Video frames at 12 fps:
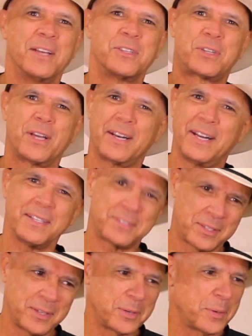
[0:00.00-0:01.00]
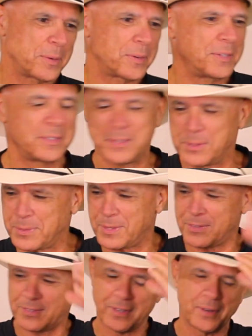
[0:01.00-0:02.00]
Shout out to you. I'm going to do
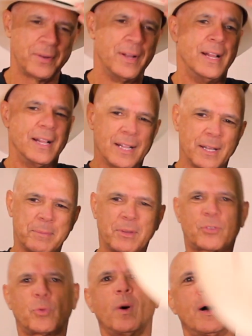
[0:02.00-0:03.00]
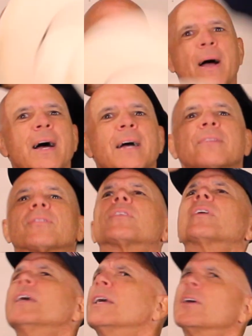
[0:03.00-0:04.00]
this. So let me swap hats,
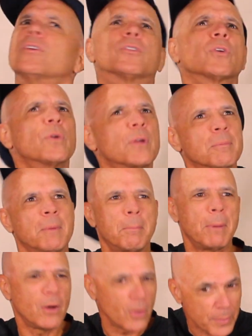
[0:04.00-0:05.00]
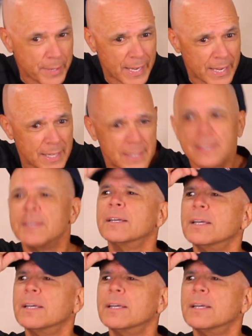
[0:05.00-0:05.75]
show you my bald head.